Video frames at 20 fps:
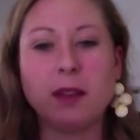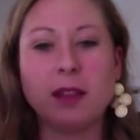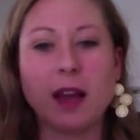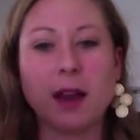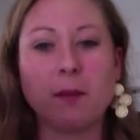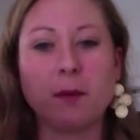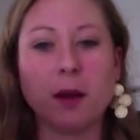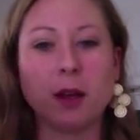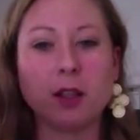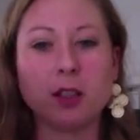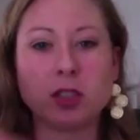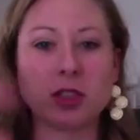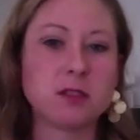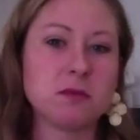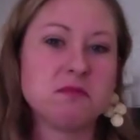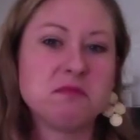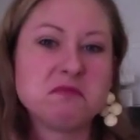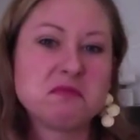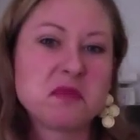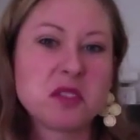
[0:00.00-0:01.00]
that much,
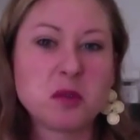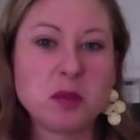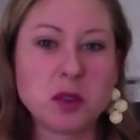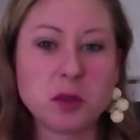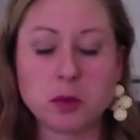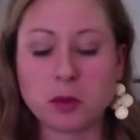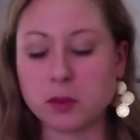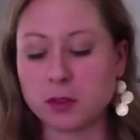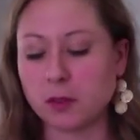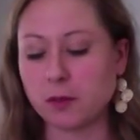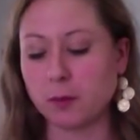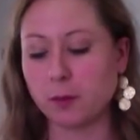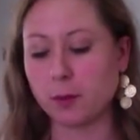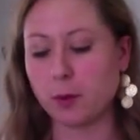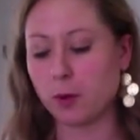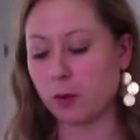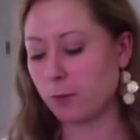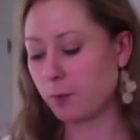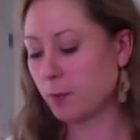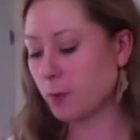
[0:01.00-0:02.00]
3/4 of the
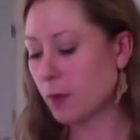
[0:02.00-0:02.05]
bowl.